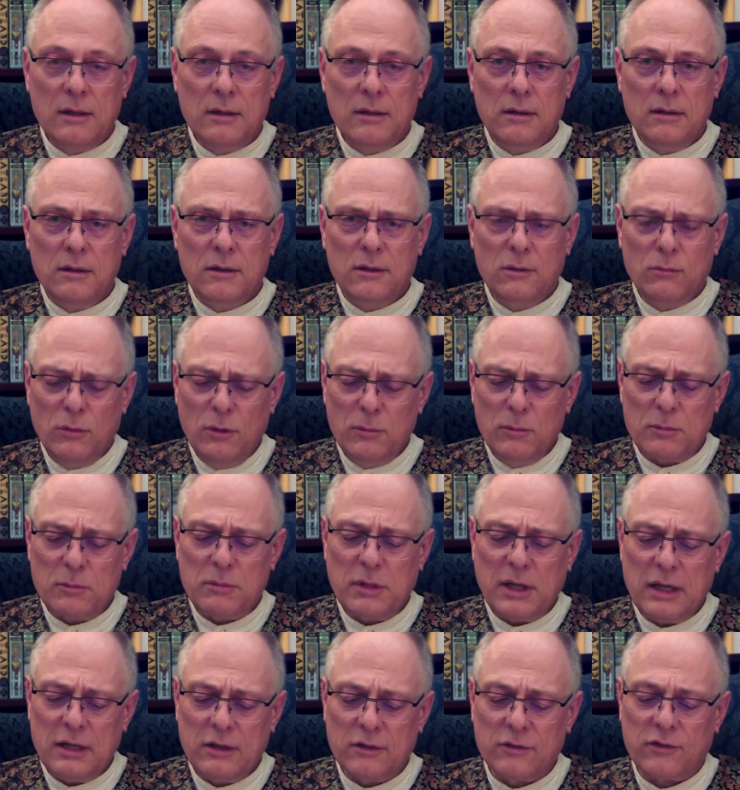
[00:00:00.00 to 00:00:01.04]
The woman
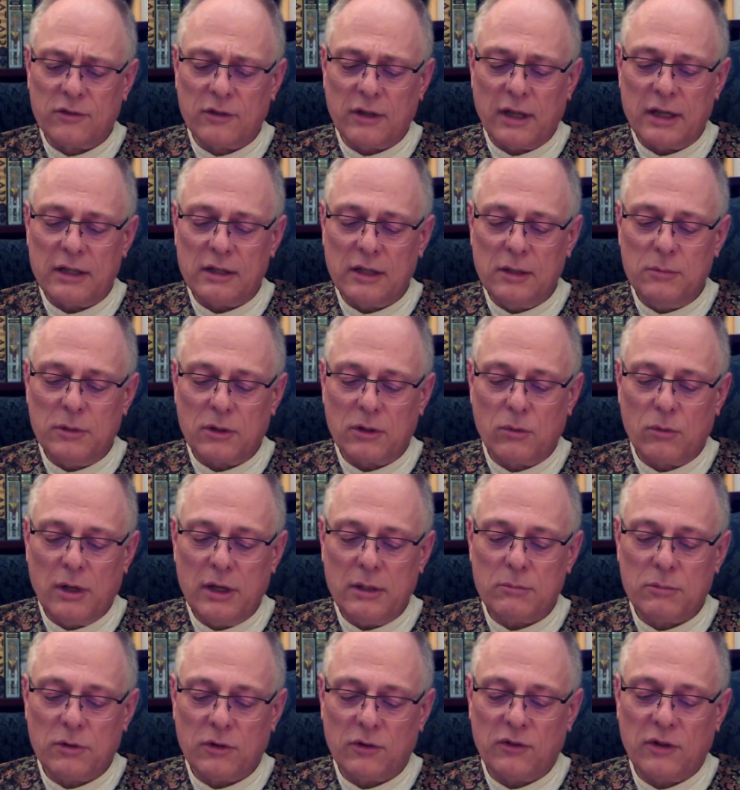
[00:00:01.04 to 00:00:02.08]
paled slightly, but quite
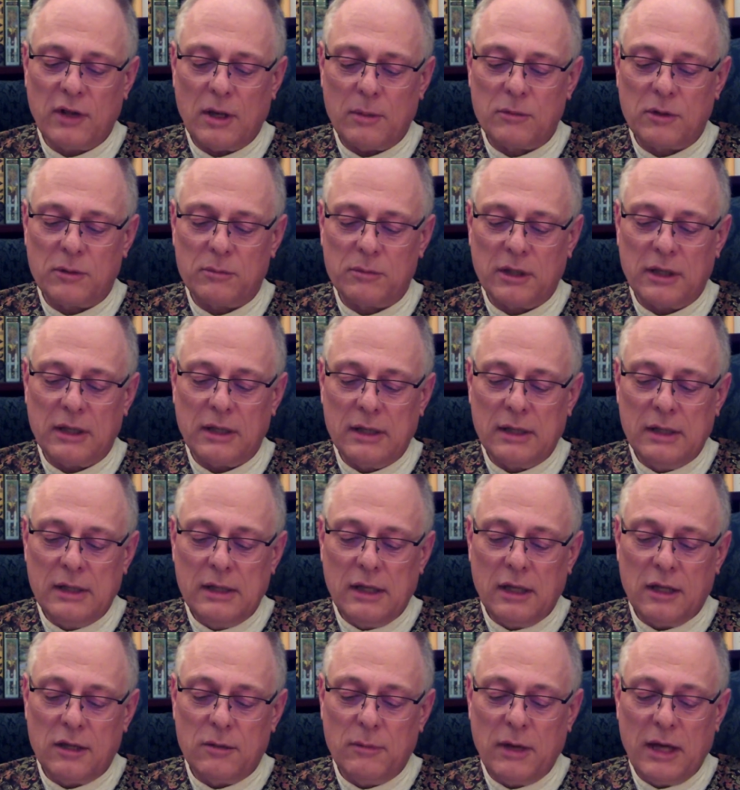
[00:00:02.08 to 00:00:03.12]
perceptibly,
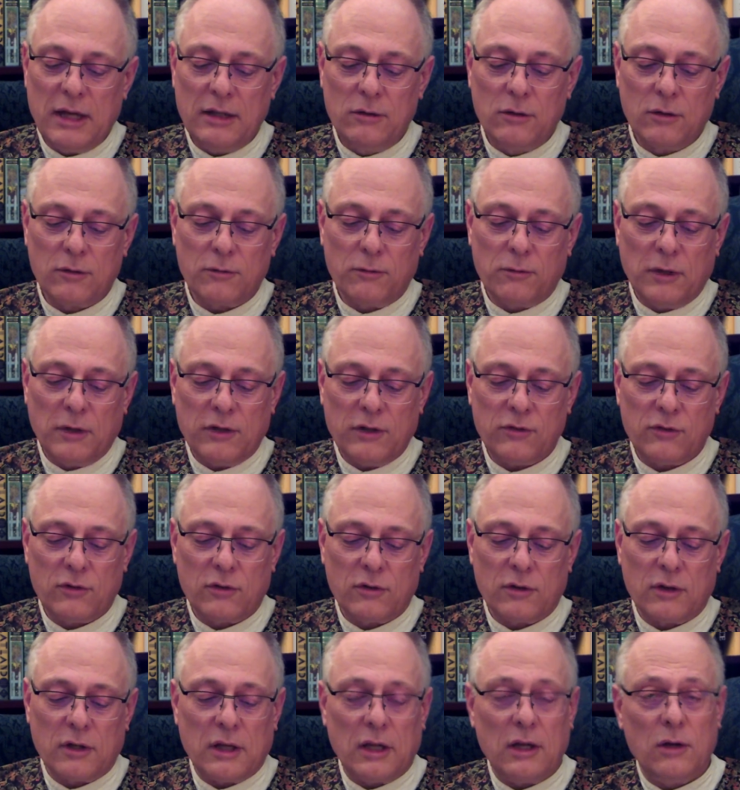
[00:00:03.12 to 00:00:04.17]
and the man looked flustered
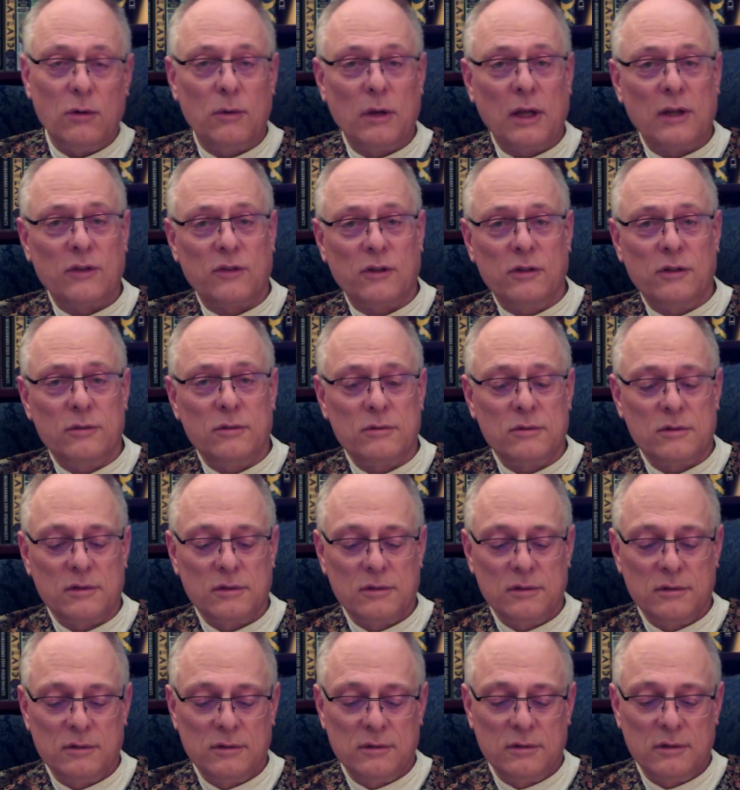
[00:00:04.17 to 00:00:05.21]
and irresolute.
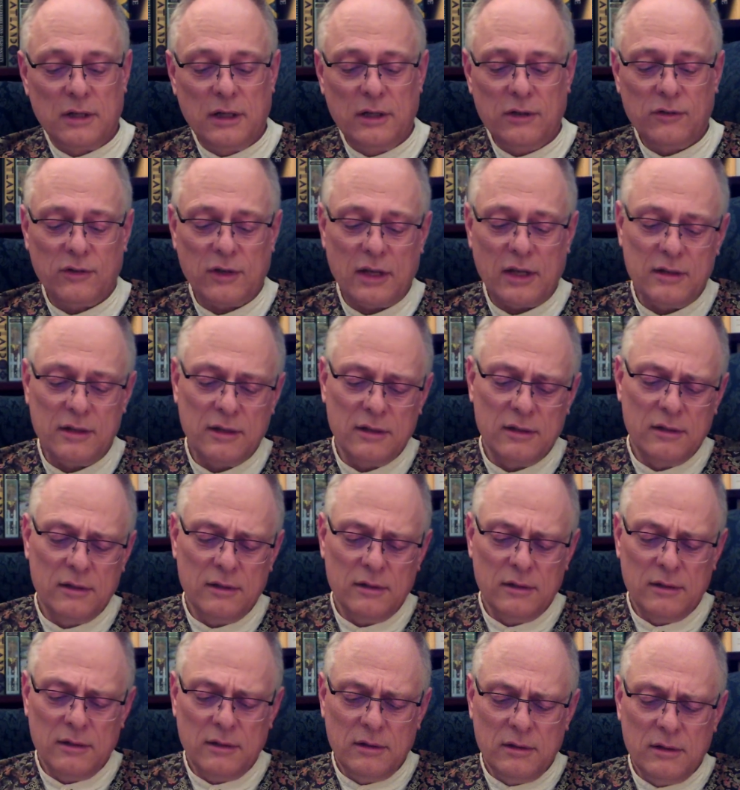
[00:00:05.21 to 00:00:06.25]
I said,
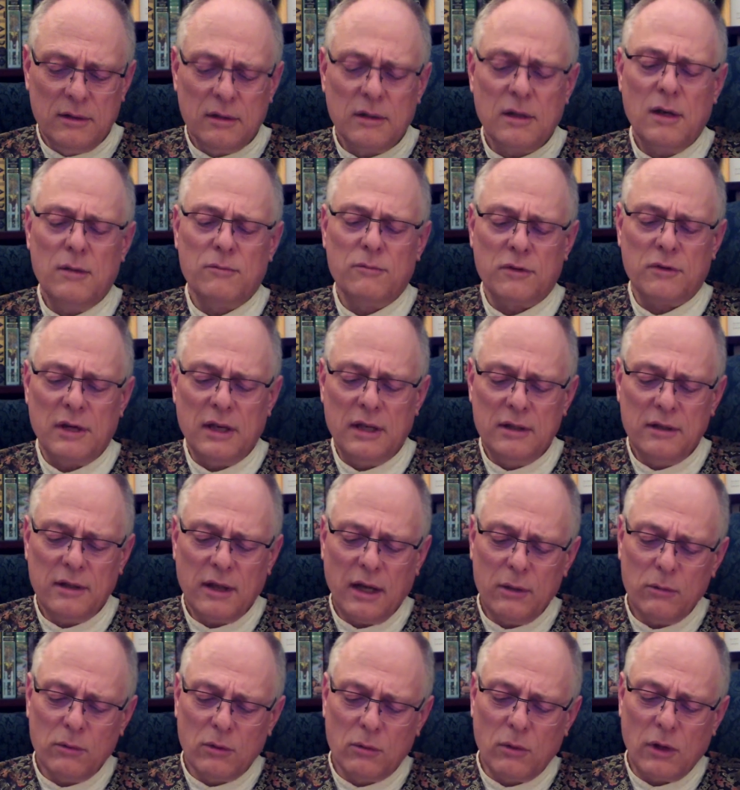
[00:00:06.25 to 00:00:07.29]
"Come, friend, I
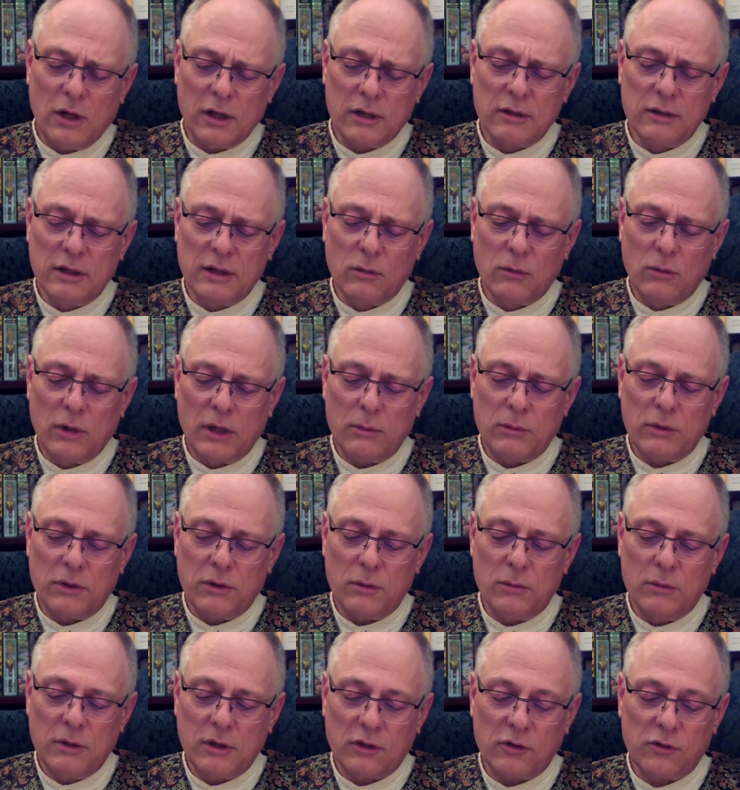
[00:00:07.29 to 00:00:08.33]
will walk a little way with
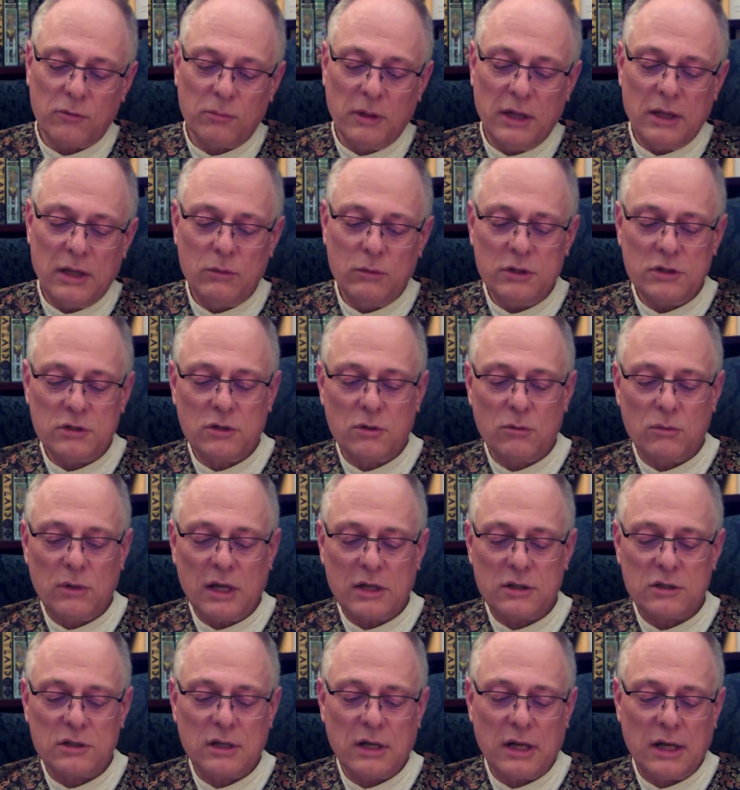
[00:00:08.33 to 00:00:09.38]
you and explain which
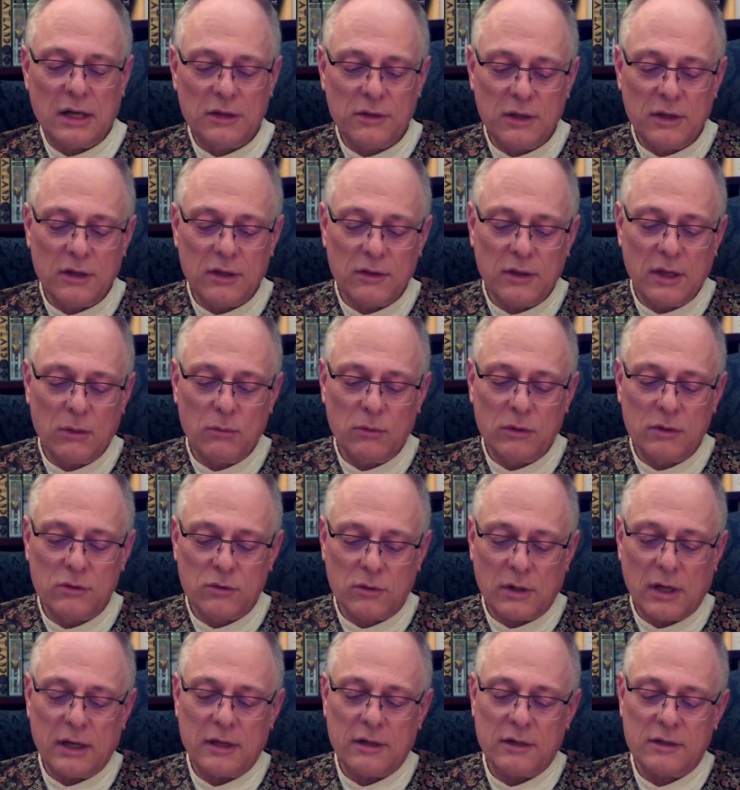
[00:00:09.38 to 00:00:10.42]
direction I think they would
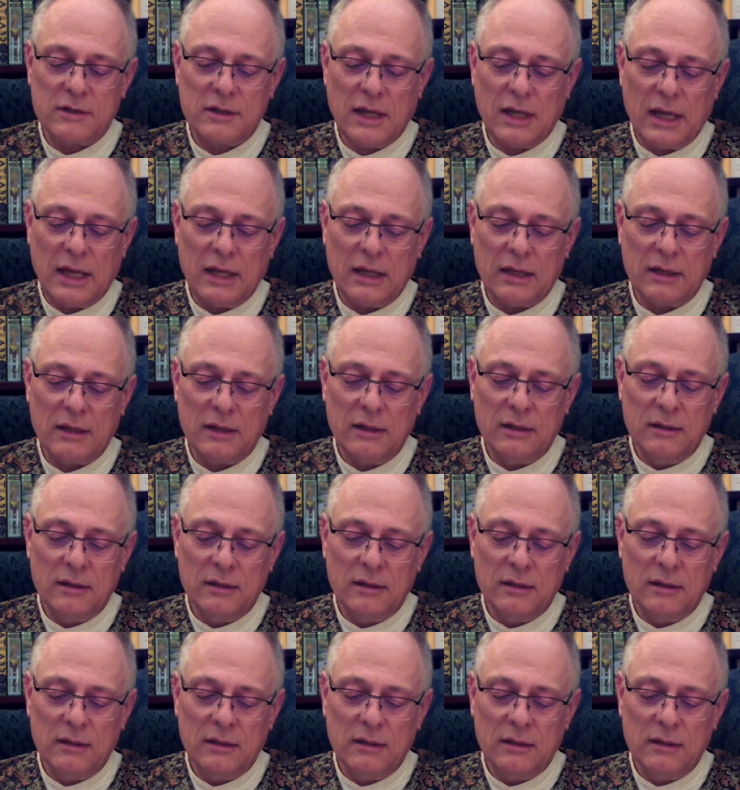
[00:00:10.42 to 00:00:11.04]
try to take.